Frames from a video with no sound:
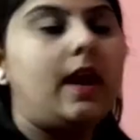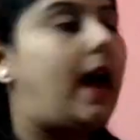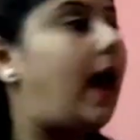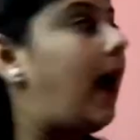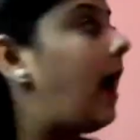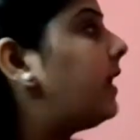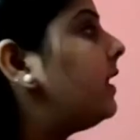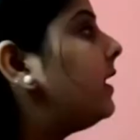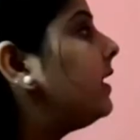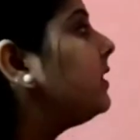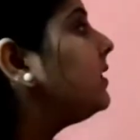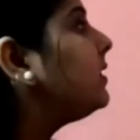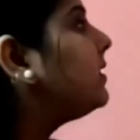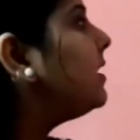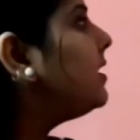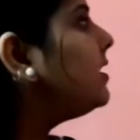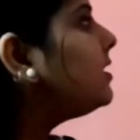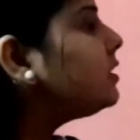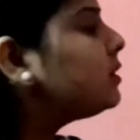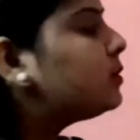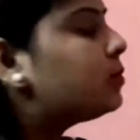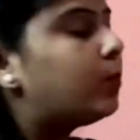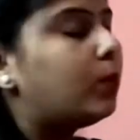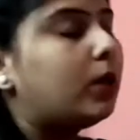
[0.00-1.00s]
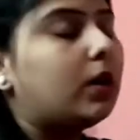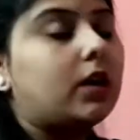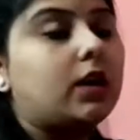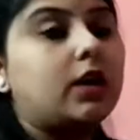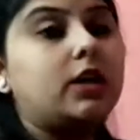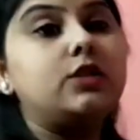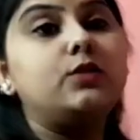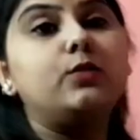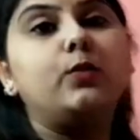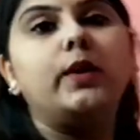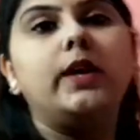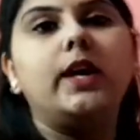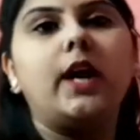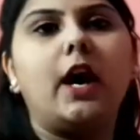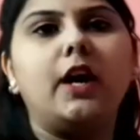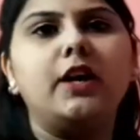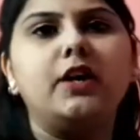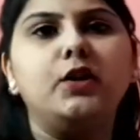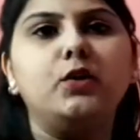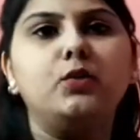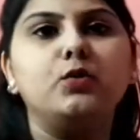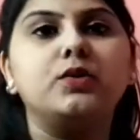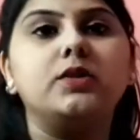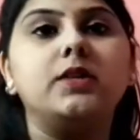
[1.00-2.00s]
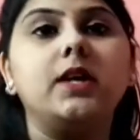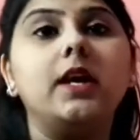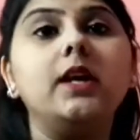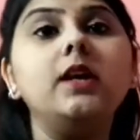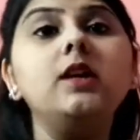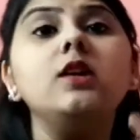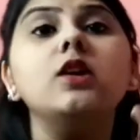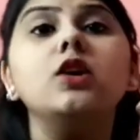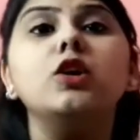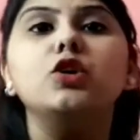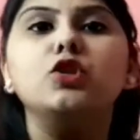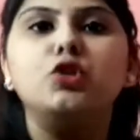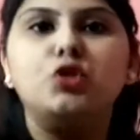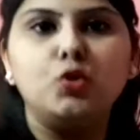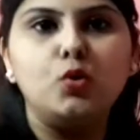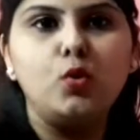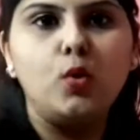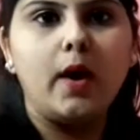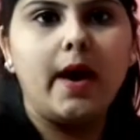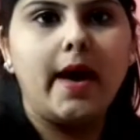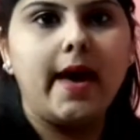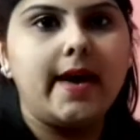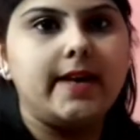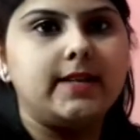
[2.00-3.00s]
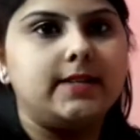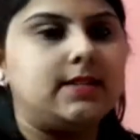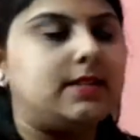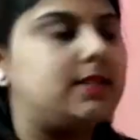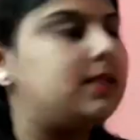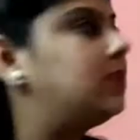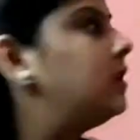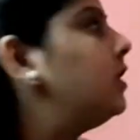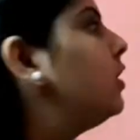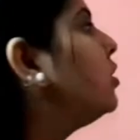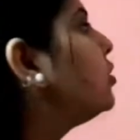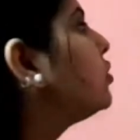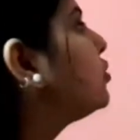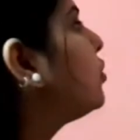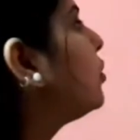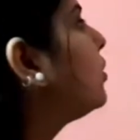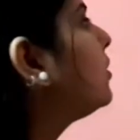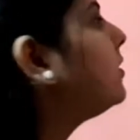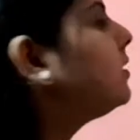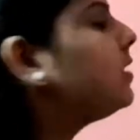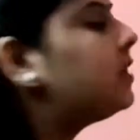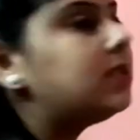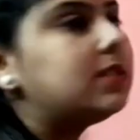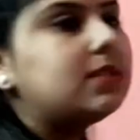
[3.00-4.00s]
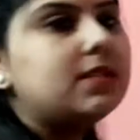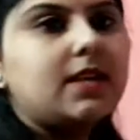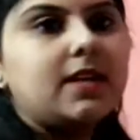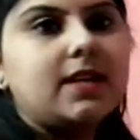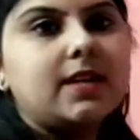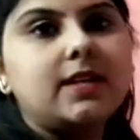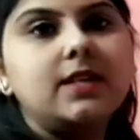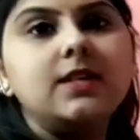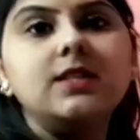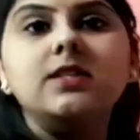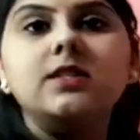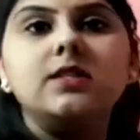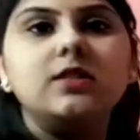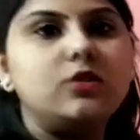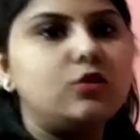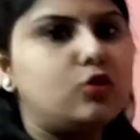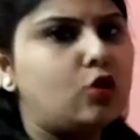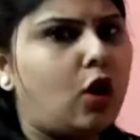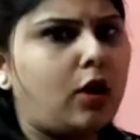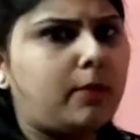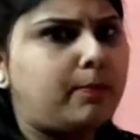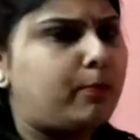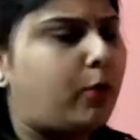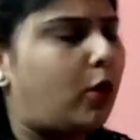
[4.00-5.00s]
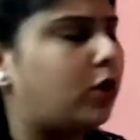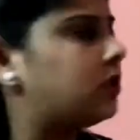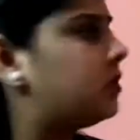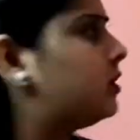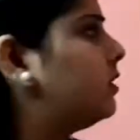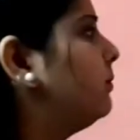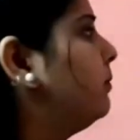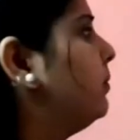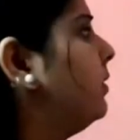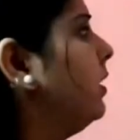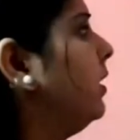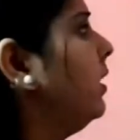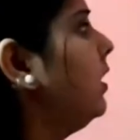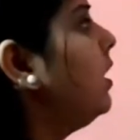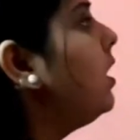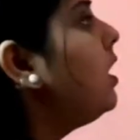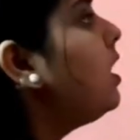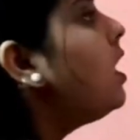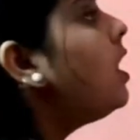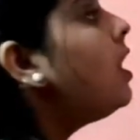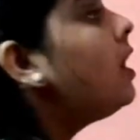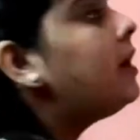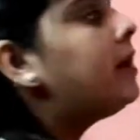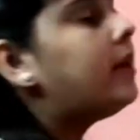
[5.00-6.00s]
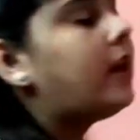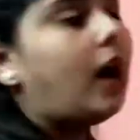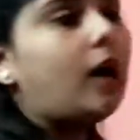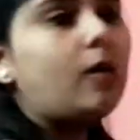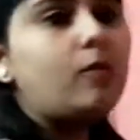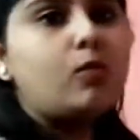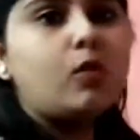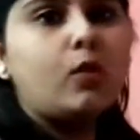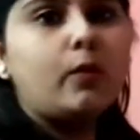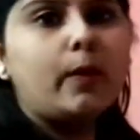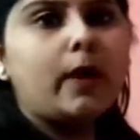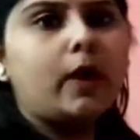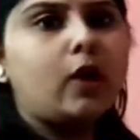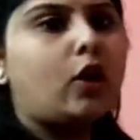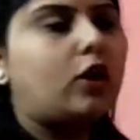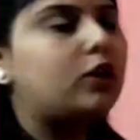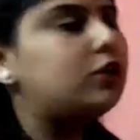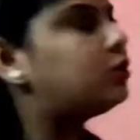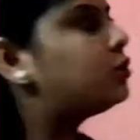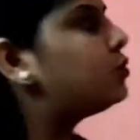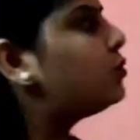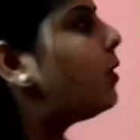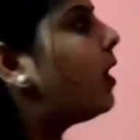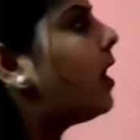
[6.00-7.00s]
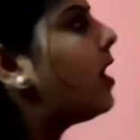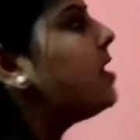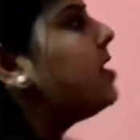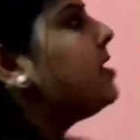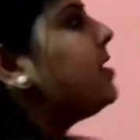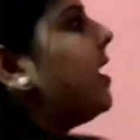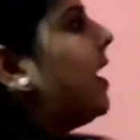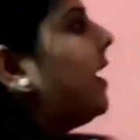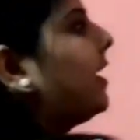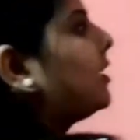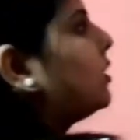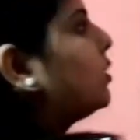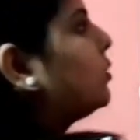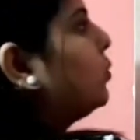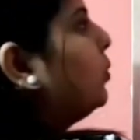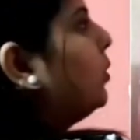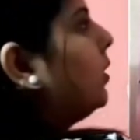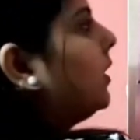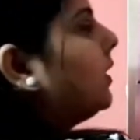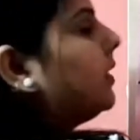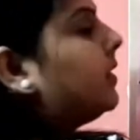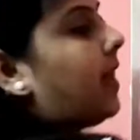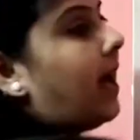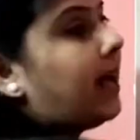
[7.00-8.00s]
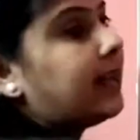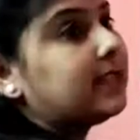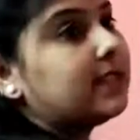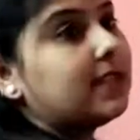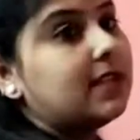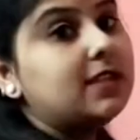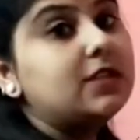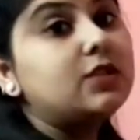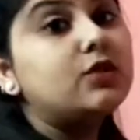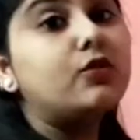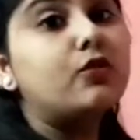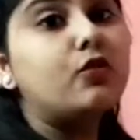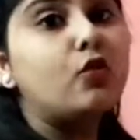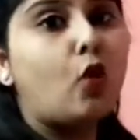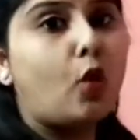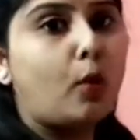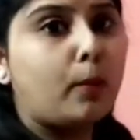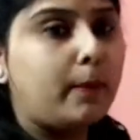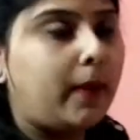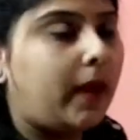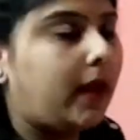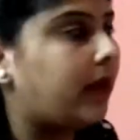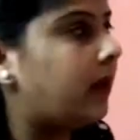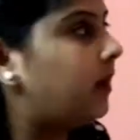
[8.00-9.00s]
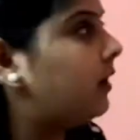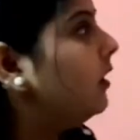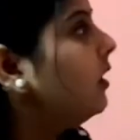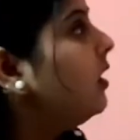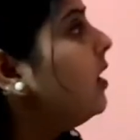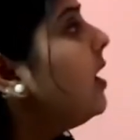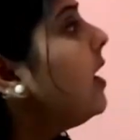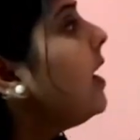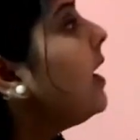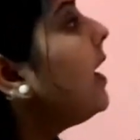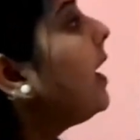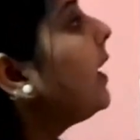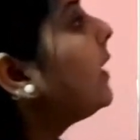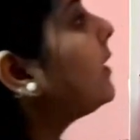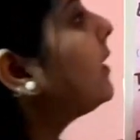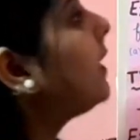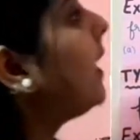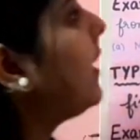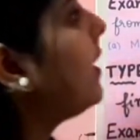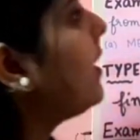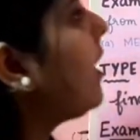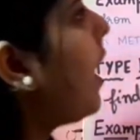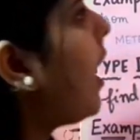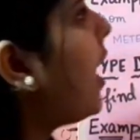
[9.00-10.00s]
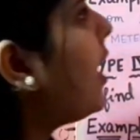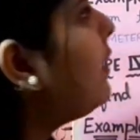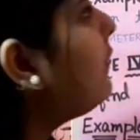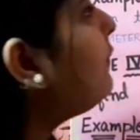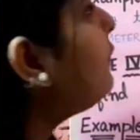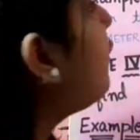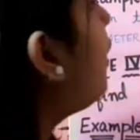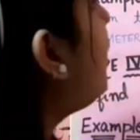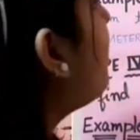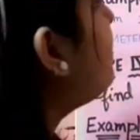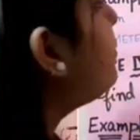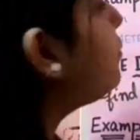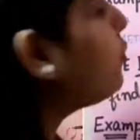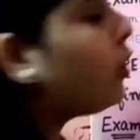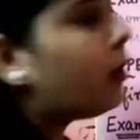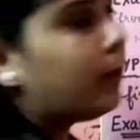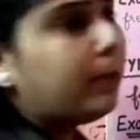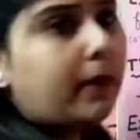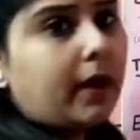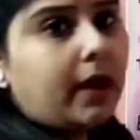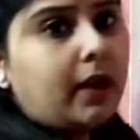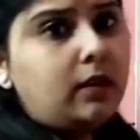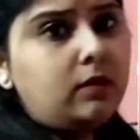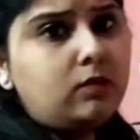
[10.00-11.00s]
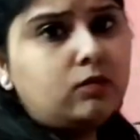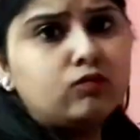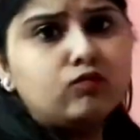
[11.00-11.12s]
And in this word we are using two S. So this is not possible. Now moving on to our next word, that is roaming. Can I form roaming?